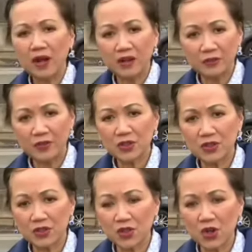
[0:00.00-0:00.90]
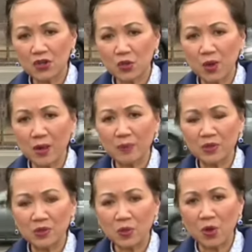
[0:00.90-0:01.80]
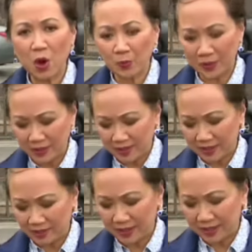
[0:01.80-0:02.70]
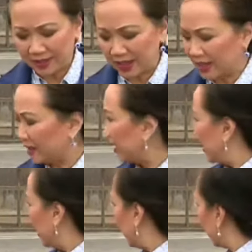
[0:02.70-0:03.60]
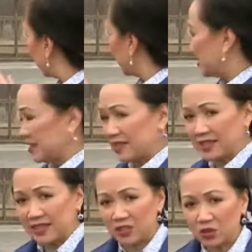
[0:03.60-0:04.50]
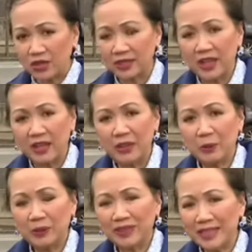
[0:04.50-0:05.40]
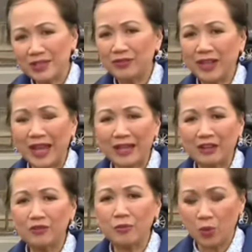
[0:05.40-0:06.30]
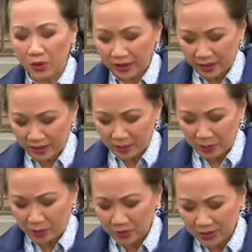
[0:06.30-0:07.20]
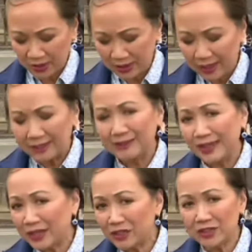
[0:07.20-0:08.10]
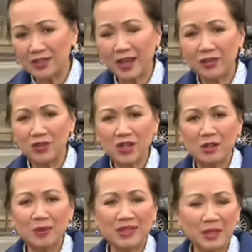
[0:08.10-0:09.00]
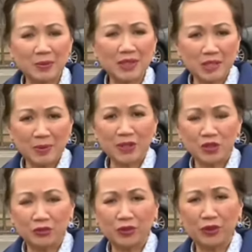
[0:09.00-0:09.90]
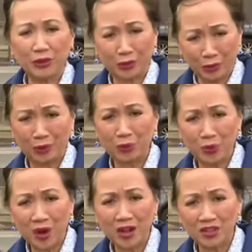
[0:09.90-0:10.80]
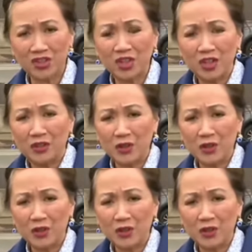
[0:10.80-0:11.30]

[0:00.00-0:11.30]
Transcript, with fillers: One officer discharged a weapon, so COPA is investigating. Here at the 6th District, the police flag of mourning is posted. Later today, there's going to be something special for the third watch.